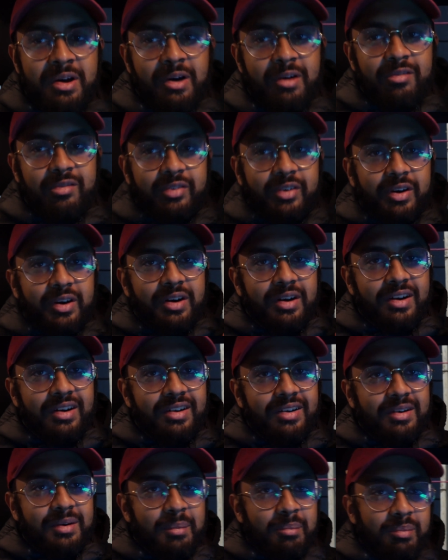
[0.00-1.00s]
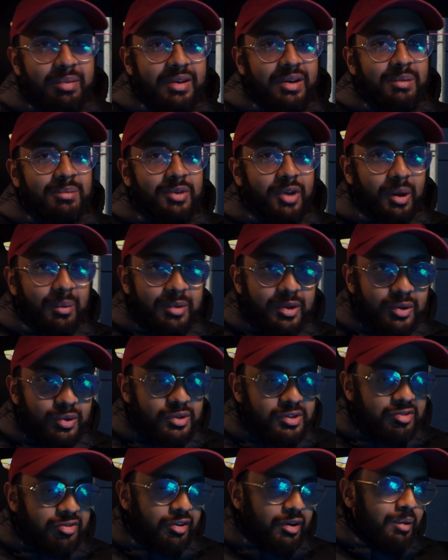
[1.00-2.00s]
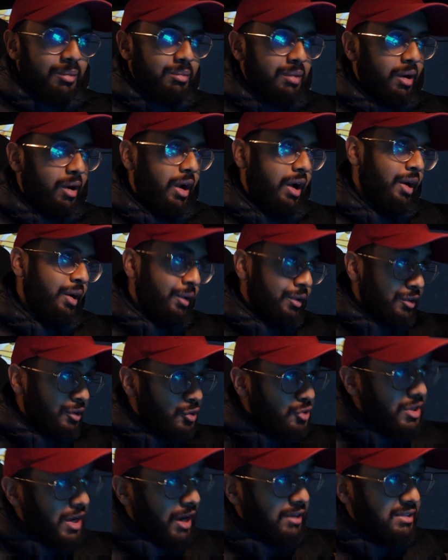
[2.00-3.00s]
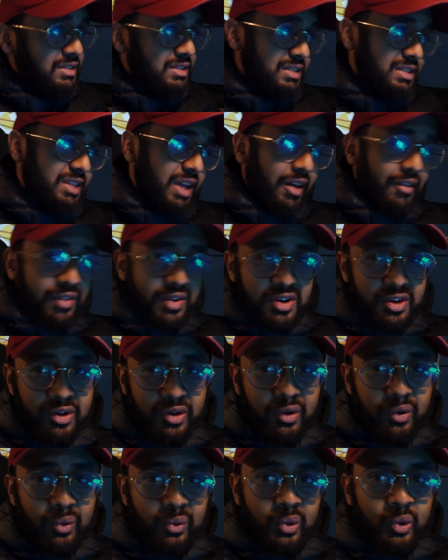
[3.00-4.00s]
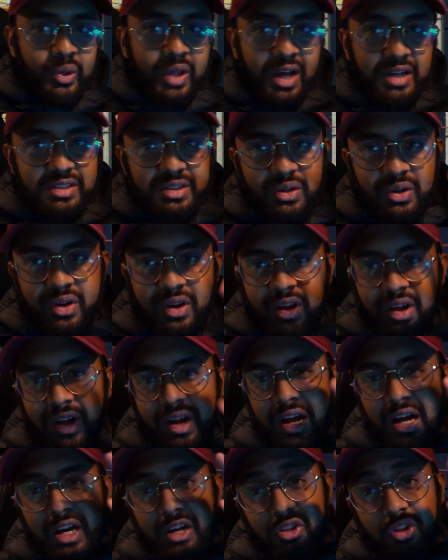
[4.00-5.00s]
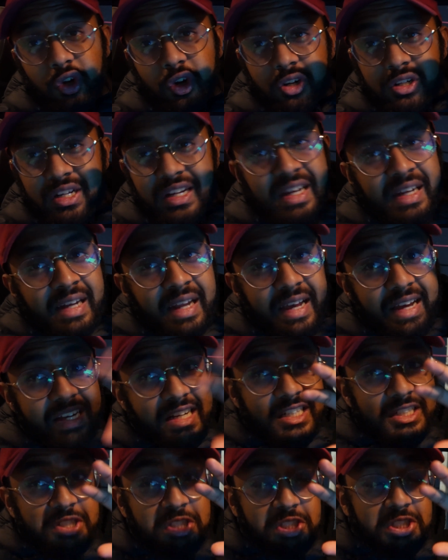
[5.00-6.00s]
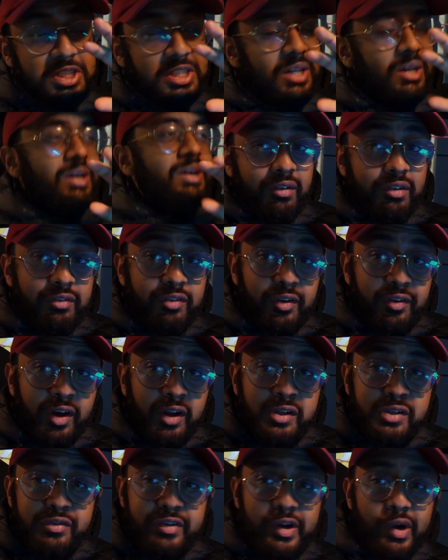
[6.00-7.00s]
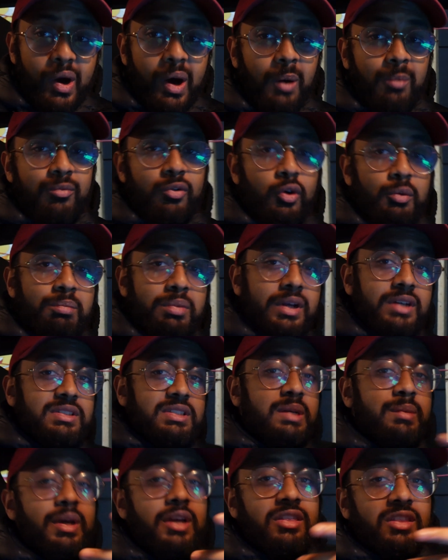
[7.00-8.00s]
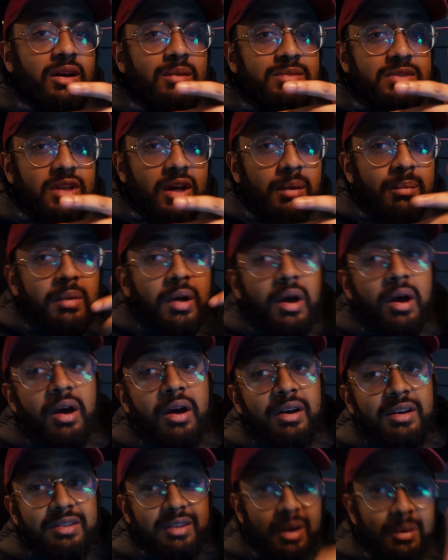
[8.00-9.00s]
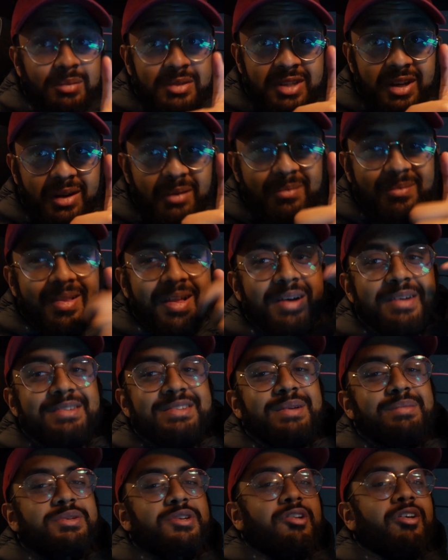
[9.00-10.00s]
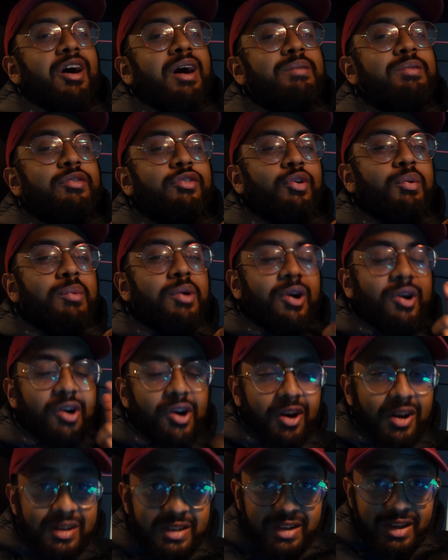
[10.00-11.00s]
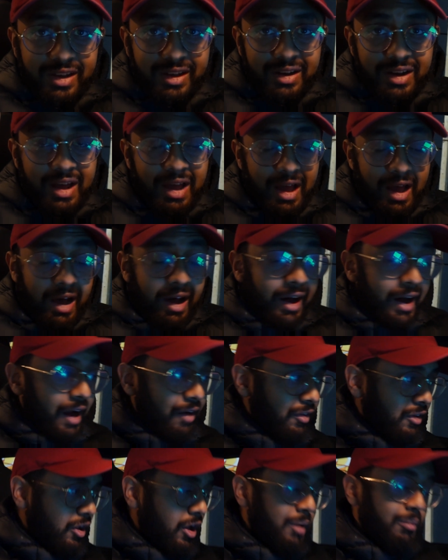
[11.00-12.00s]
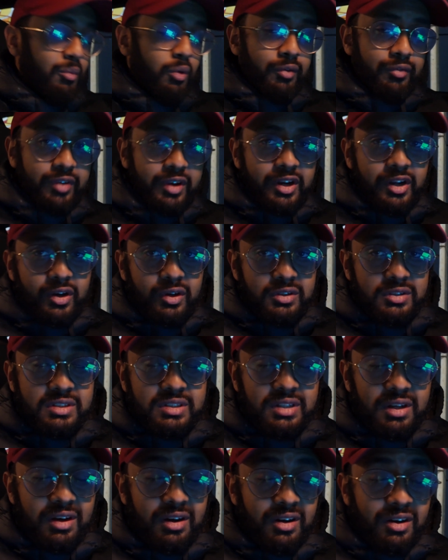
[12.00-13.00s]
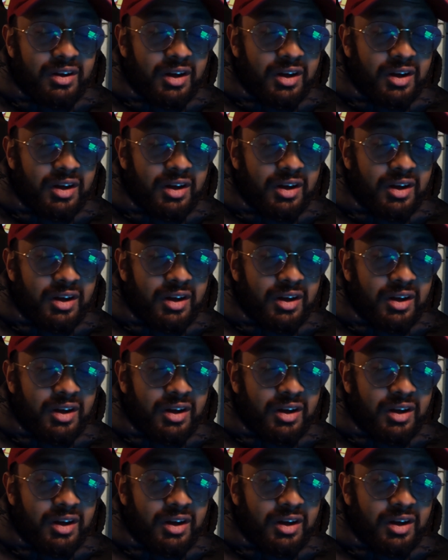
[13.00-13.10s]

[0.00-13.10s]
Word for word: of uh, B M Ws from around two thousand seven to two thousand thirteen-ish. If you found this video helpful, please give me a thumbs up. Thumbs up, subscribe for more content. I have a lot more videos uh,